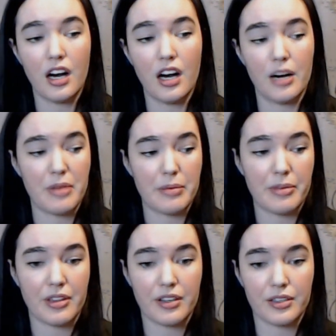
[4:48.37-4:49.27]

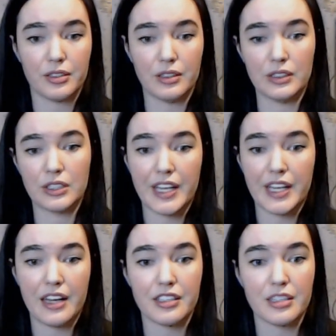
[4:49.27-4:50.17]
Maybe they're learning
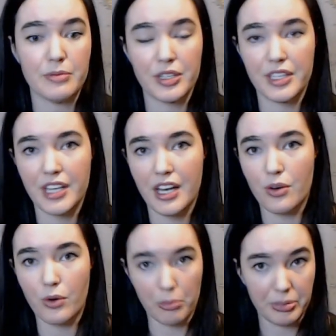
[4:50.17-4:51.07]
how to communicate
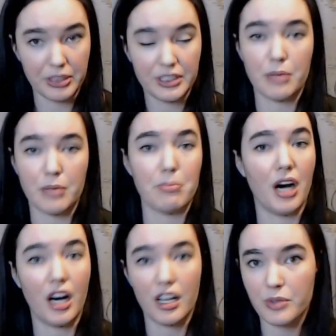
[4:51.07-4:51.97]
or building a
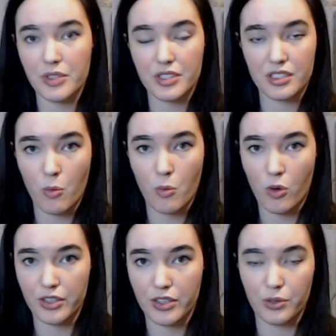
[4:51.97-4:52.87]
bond with
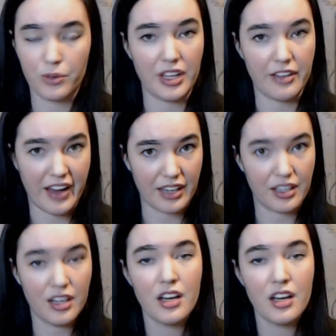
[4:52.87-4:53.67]
someone who they've had